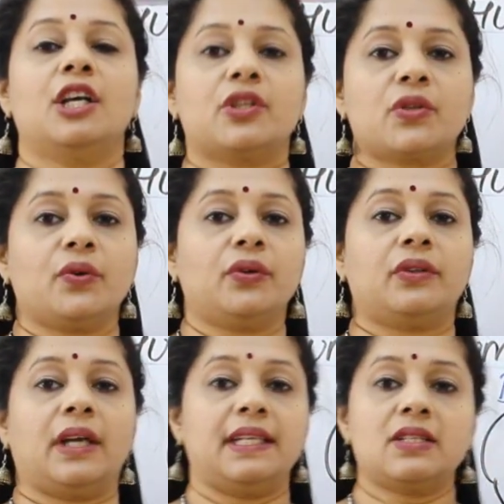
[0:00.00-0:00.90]
So
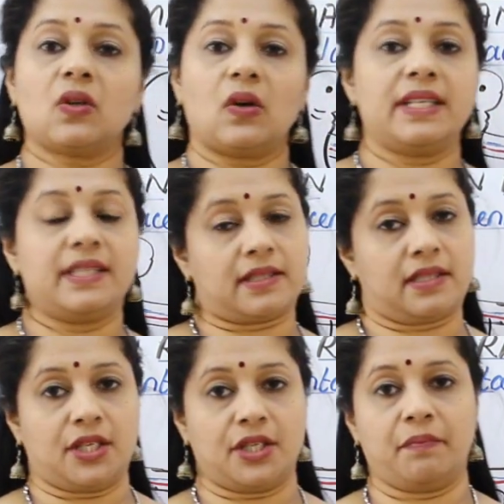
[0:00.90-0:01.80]
that is called a
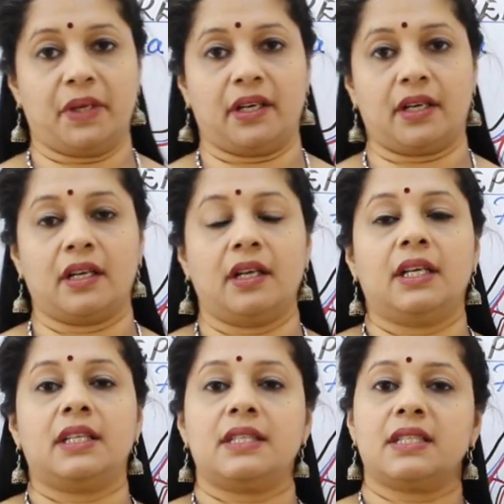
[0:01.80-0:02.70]
gestation period.
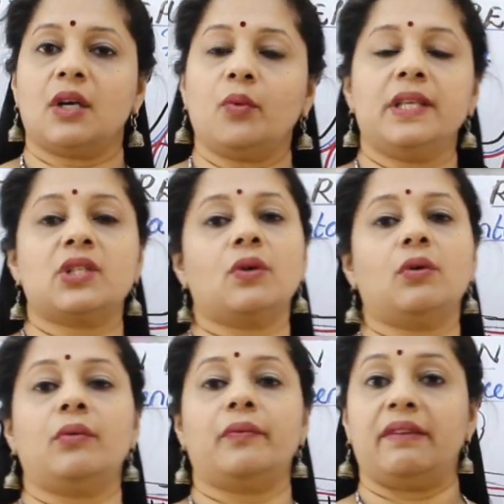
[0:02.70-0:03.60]
Just now we
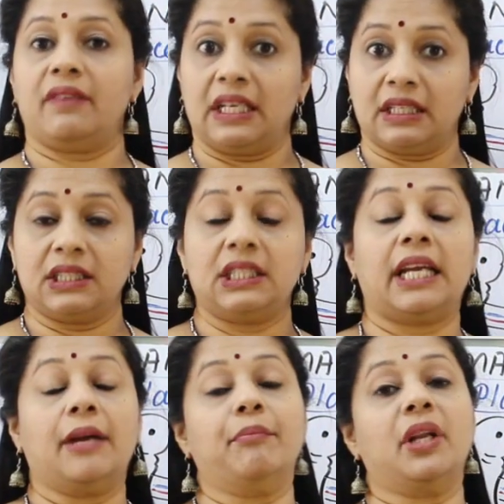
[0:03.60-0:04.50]
saw when we learned
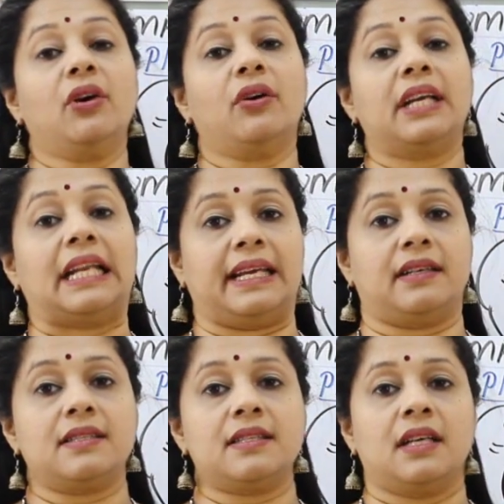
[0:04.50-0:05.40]
the embryonic
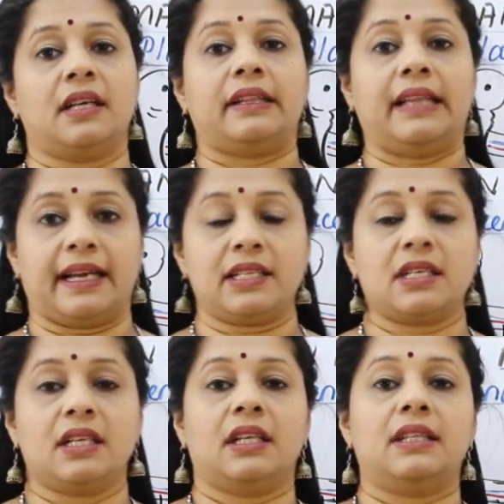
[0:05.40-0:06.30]
layers that
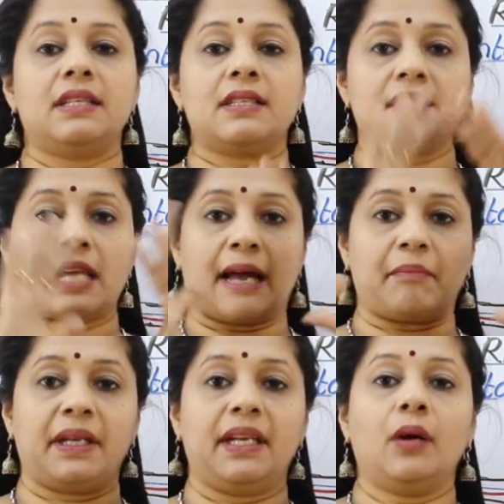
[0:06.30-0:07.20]
this is
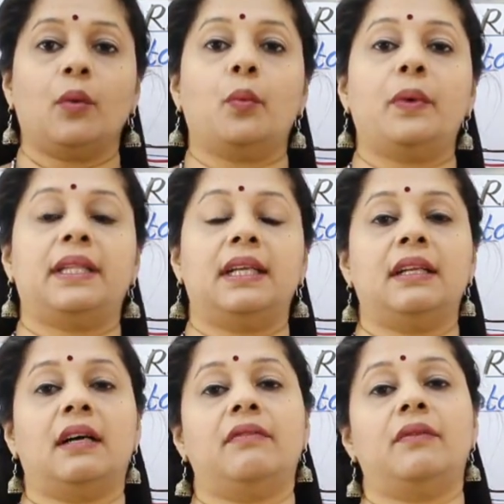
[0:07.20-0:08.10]
happening within
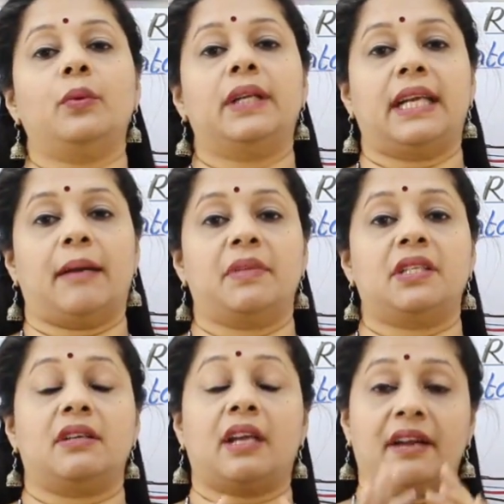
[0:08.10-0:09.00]
a fluid
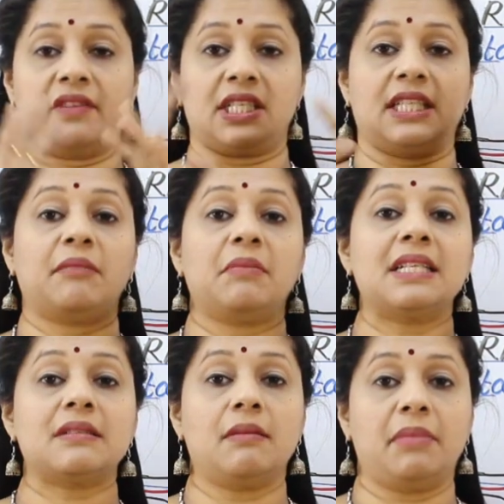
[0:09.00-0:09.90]
cavity. That
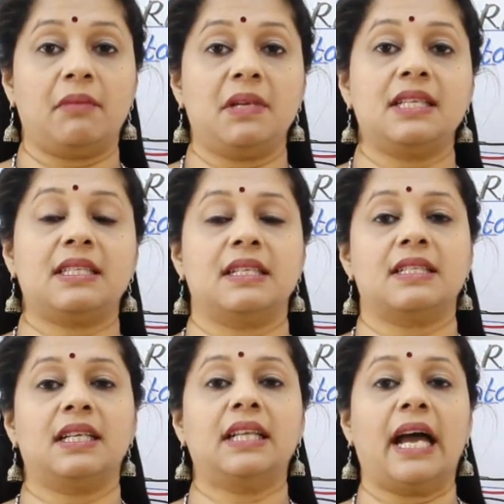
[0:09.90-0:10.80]
means the baby is
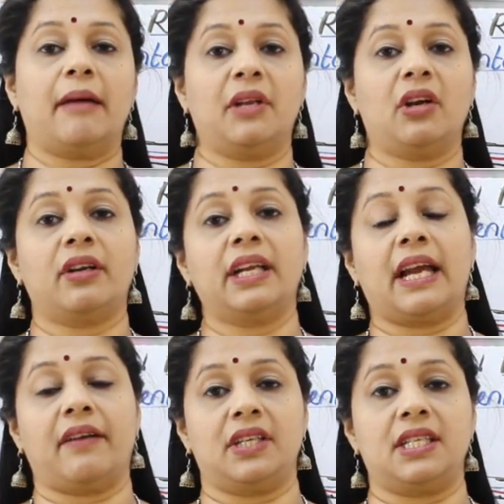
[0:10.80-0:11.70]
inside the amniotic
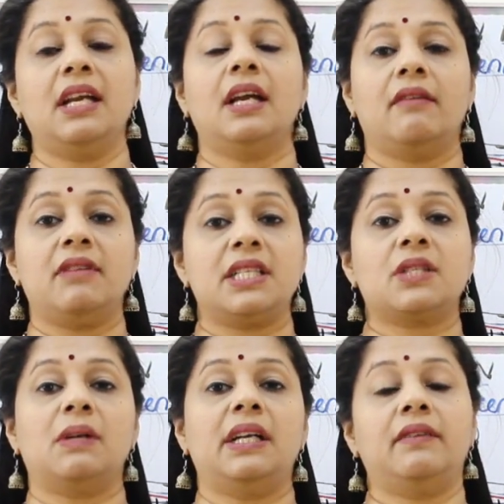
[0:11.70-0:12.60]
cavity, which
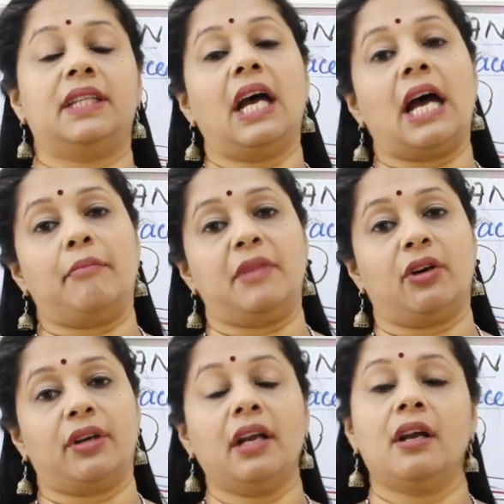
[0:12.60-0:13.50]
is filled with the
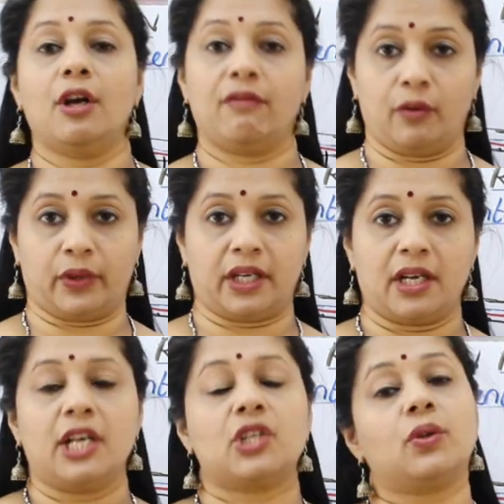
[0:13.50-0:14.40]
amniotic fluid.
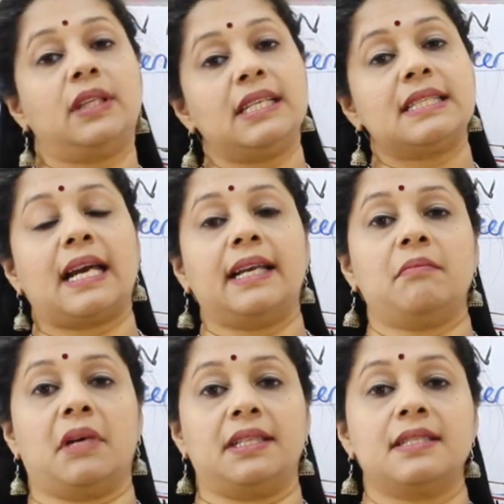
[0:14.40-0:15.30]
So these
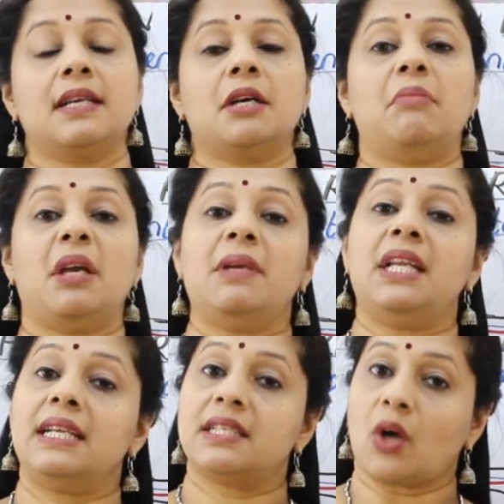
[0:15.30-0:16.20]
9 months, baby
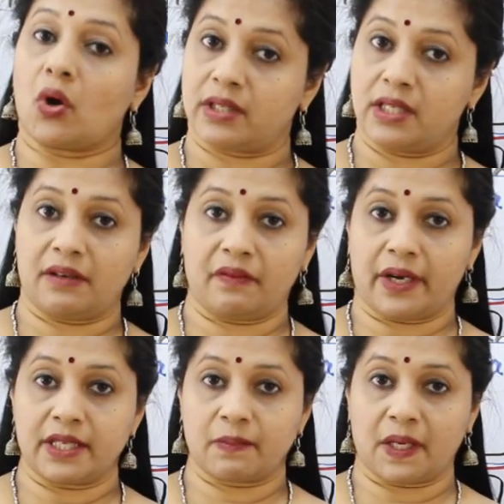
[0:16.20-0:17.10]
needs oxygen for
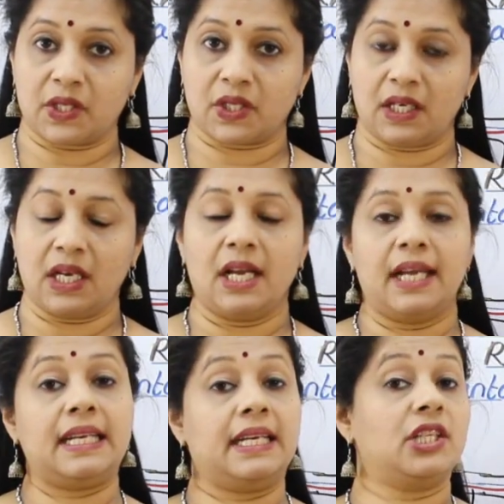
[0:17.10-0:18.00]
respiration.
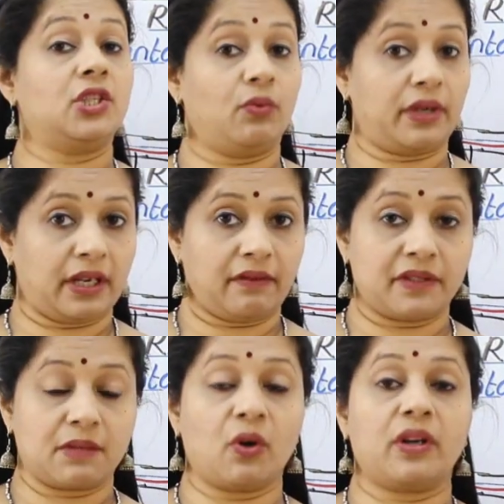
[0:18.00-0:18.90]
It needs
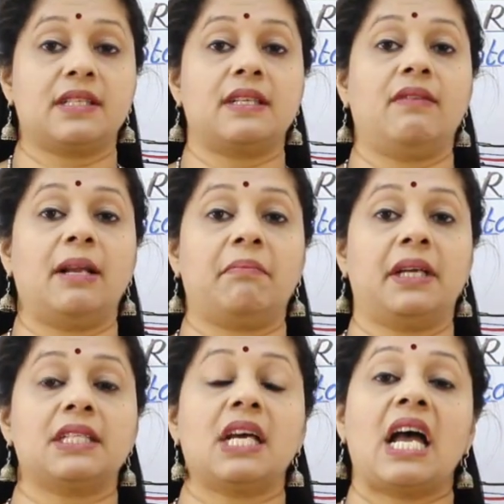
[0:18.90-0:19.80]
nutrients for its
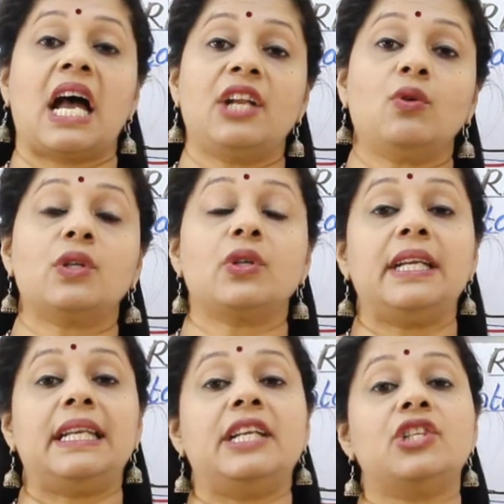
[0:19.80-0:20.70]
development. And also
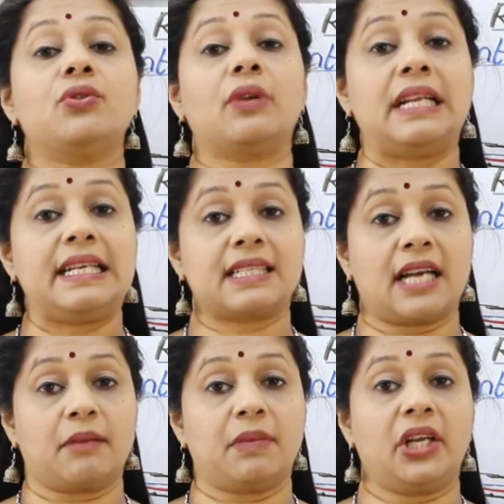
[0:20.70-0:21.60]
it needs to release
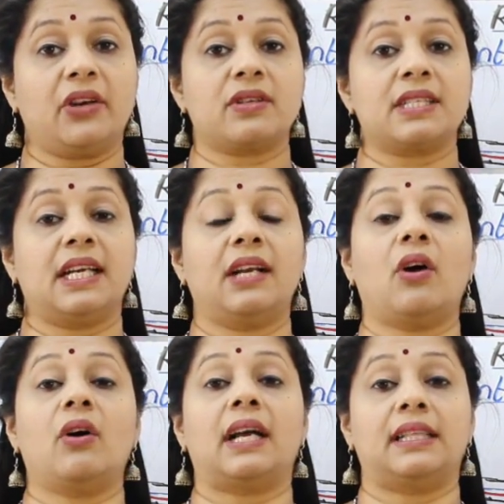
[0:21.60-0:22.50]
carbon dioxide
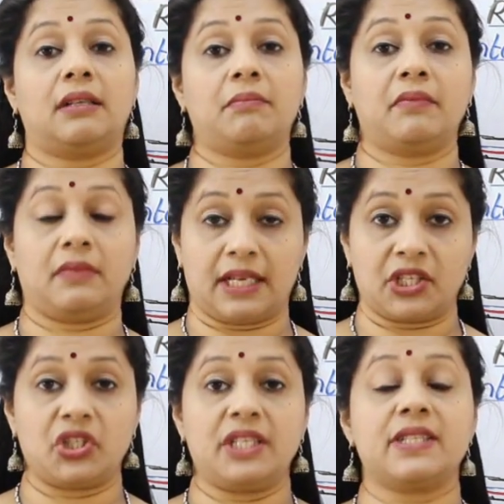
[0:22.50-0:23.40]
or other
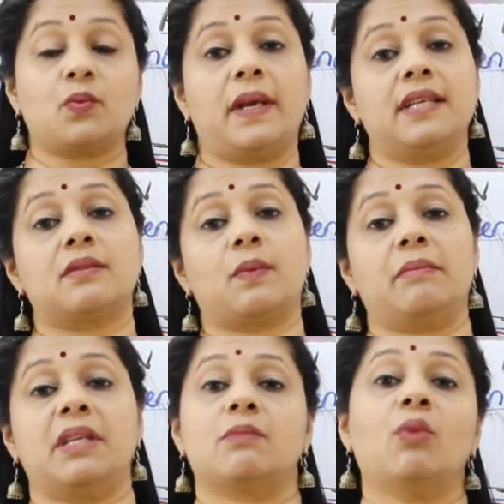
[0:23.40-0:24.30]
nitrogenous waste
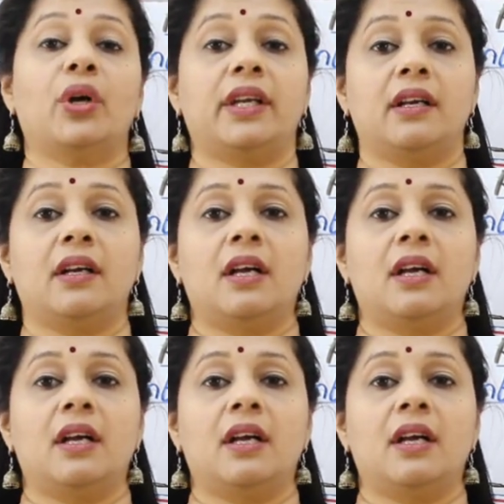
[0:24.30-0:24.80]
from its body.